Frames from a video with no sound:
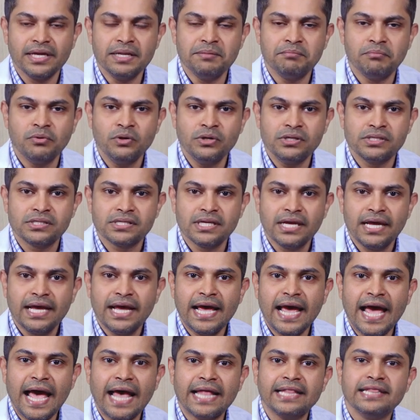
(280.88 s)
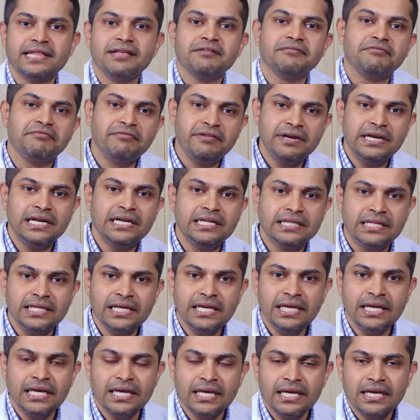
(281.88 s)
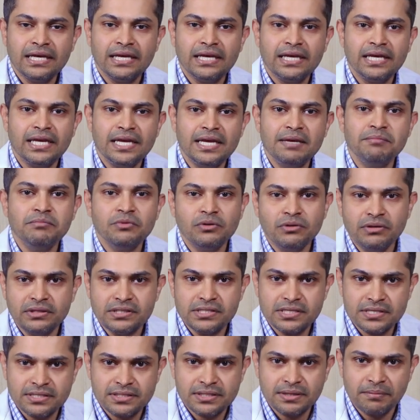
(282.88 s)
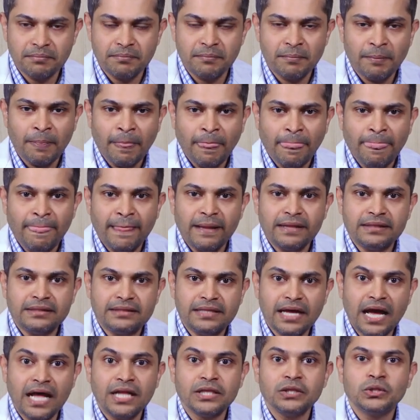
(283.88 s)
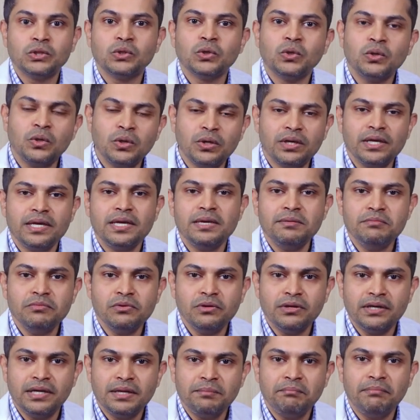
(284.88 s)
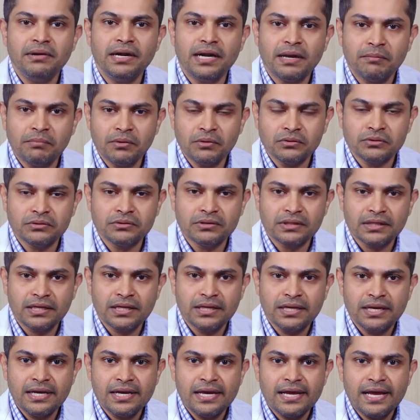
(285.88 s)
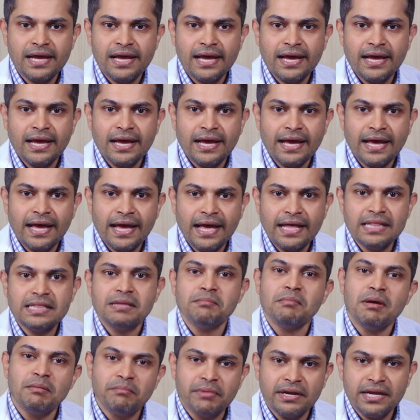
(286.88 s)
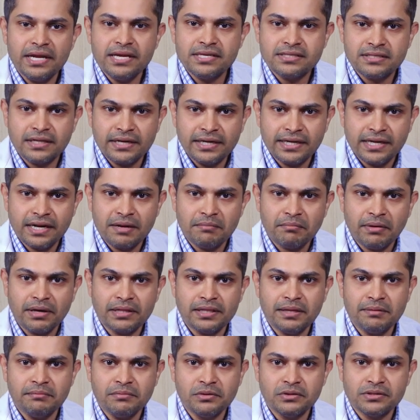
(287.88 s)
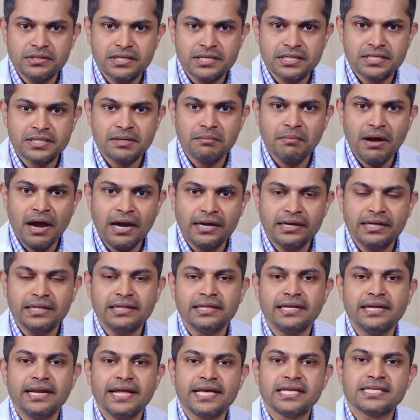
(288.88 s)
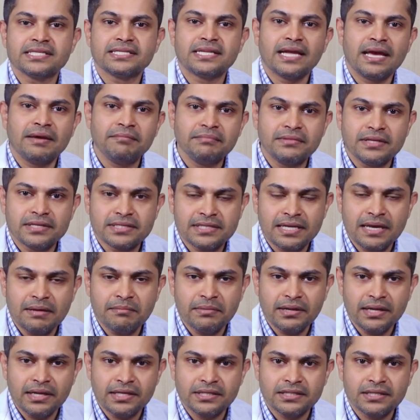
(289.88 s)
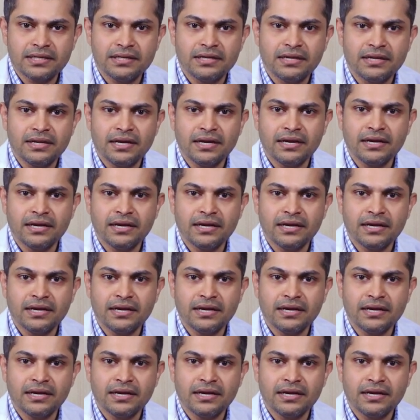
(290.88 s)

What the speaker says: inputs and they feed the immune system, dantho immunity build up avutundi. The memory is retained by the immune system until the next time the same allergen